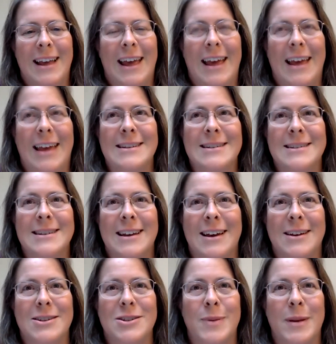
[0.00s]
and
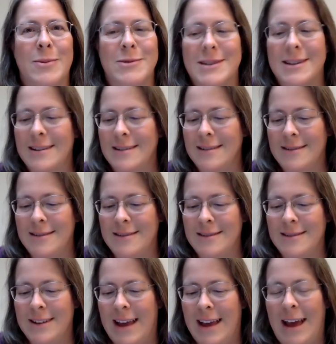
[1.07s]
uh, to be able to
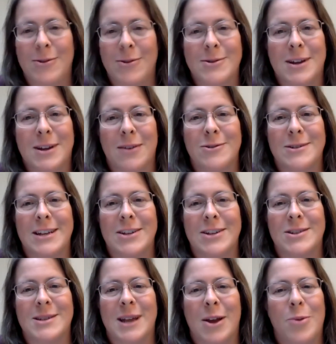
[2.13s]
to have those
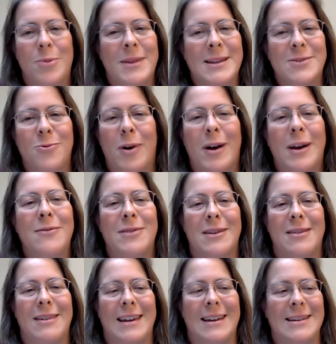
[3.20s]
conversations. I hope that's one of the
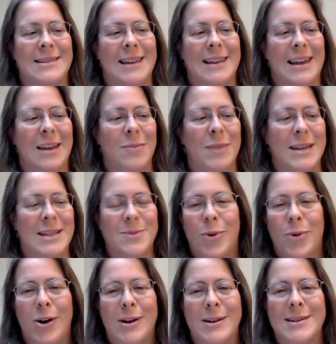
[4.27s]
things that can be
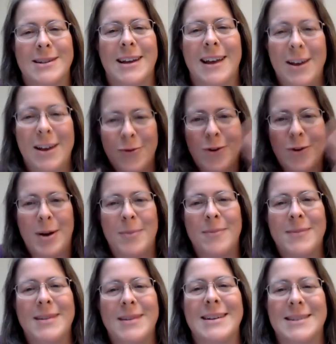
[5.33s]
spawned
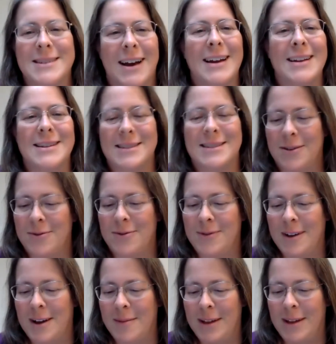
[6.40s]
from these kinds of
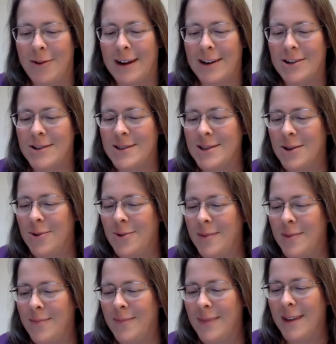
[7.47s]
um, interactions. So I'm,
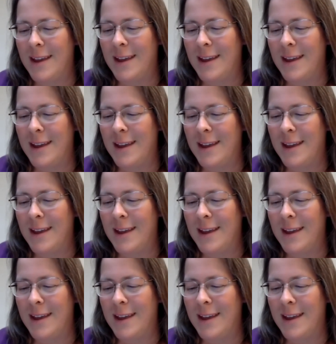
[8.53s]
um,